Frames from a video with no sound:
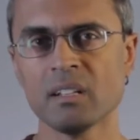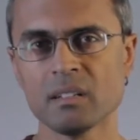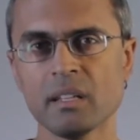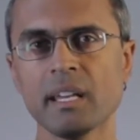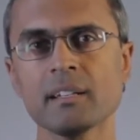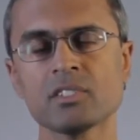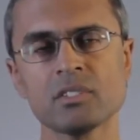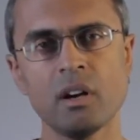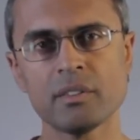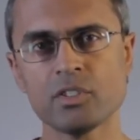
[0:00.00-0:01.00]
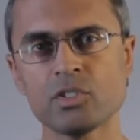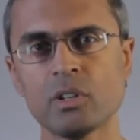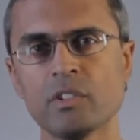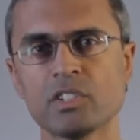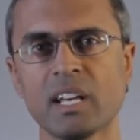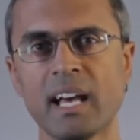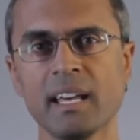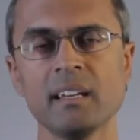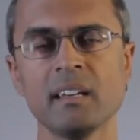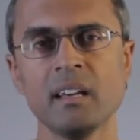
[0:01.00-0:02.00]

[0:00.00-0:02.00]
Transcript: Linux on the server side,